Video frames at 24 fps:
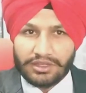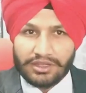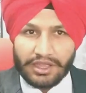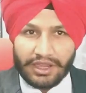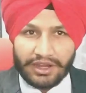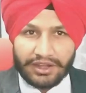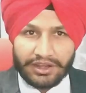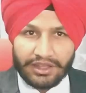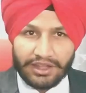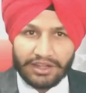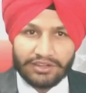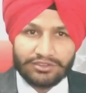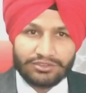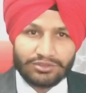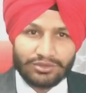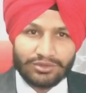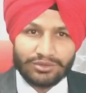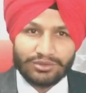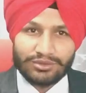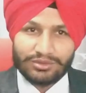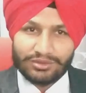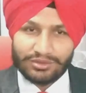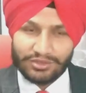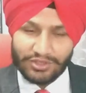And
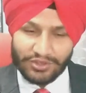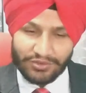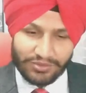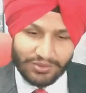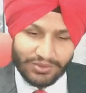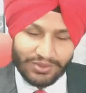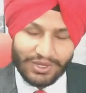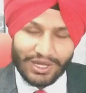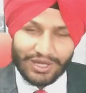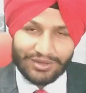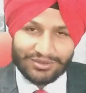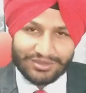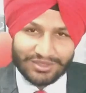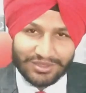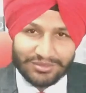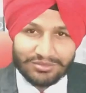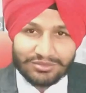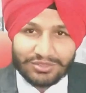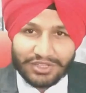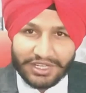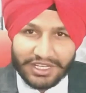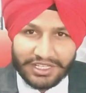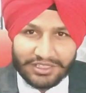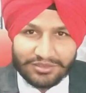also, if you have
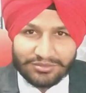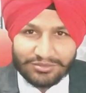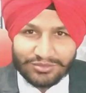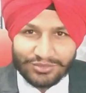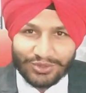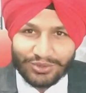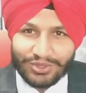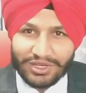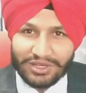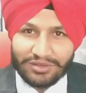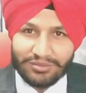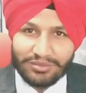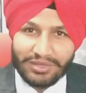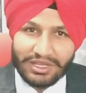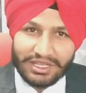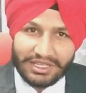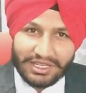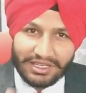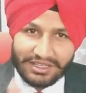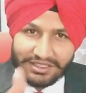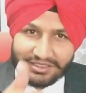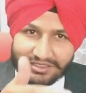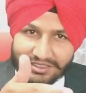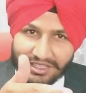some time, you can make
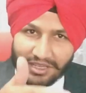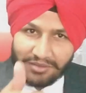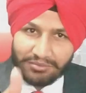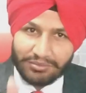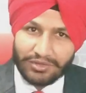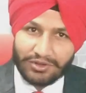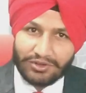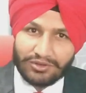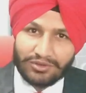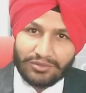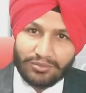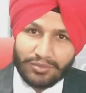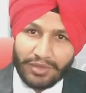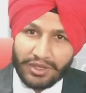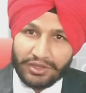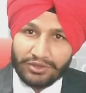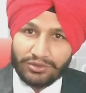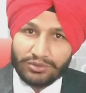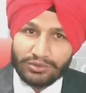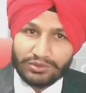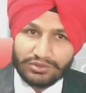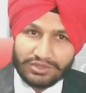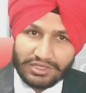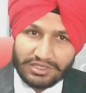an example by
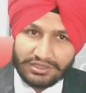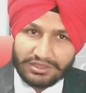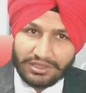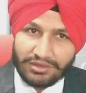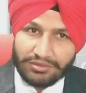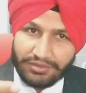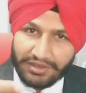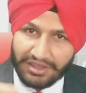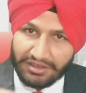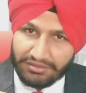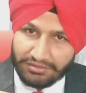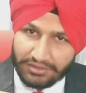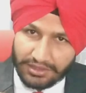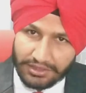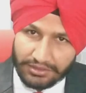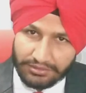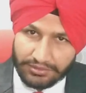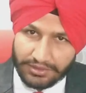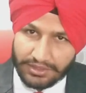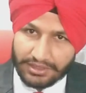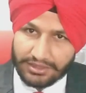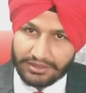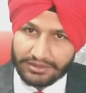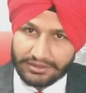using the family
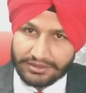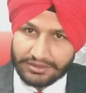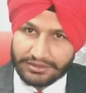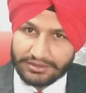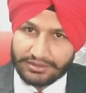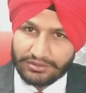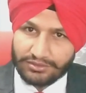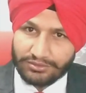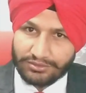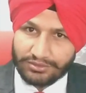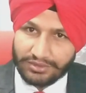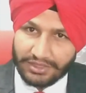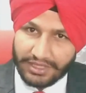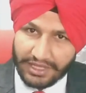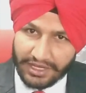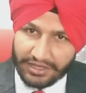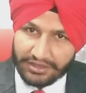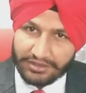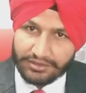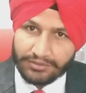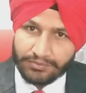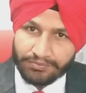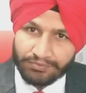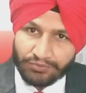word.
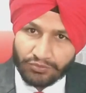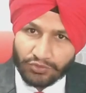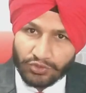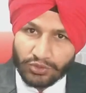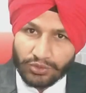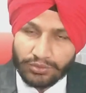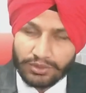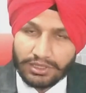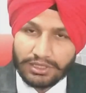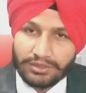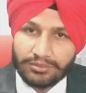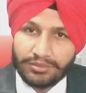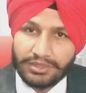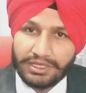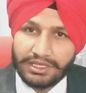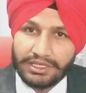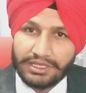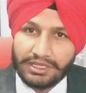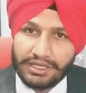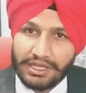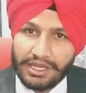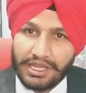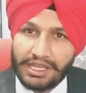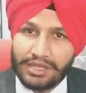Then you will
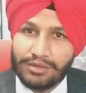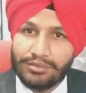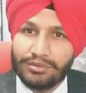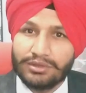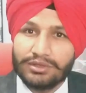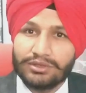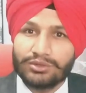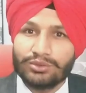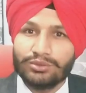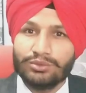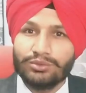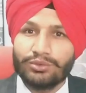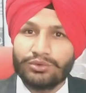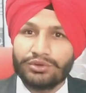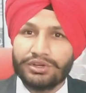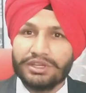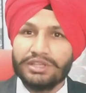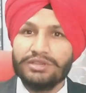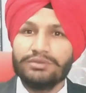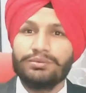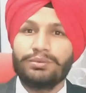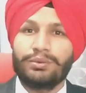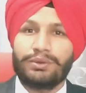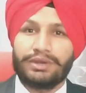be able to
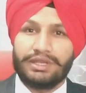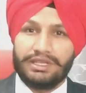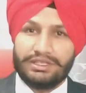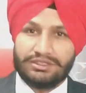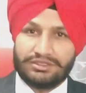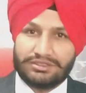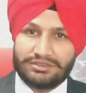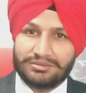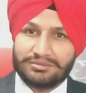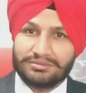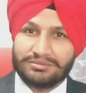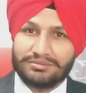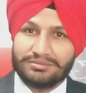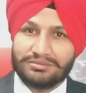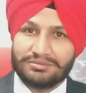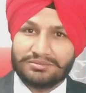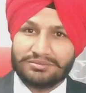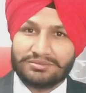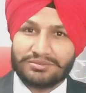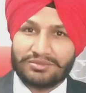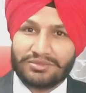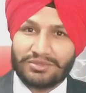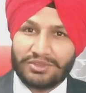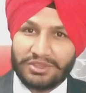rephrase.
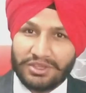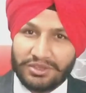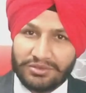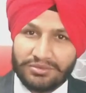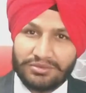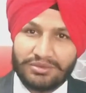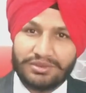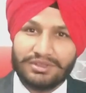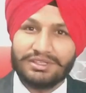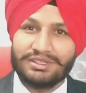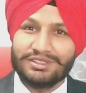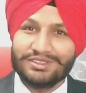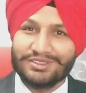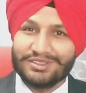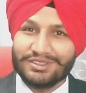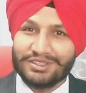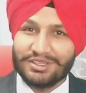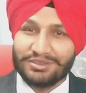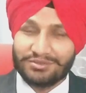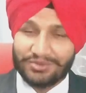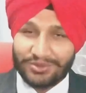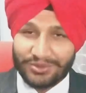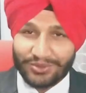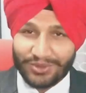If
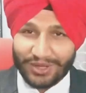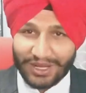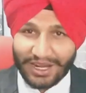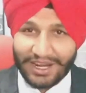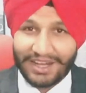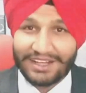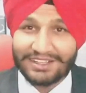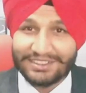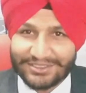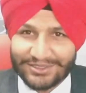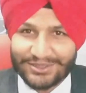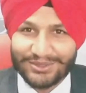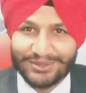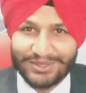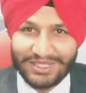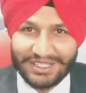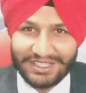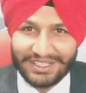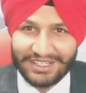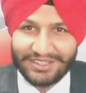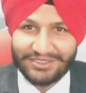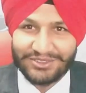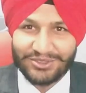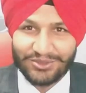you are an IELTS
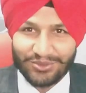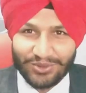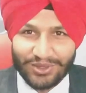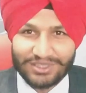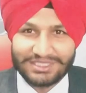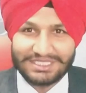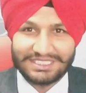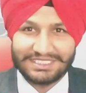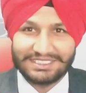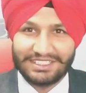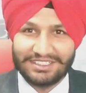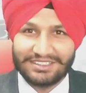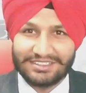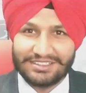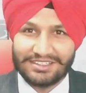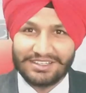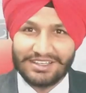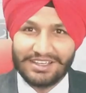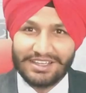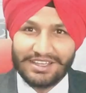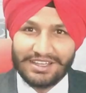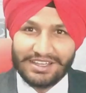student and you are watching this,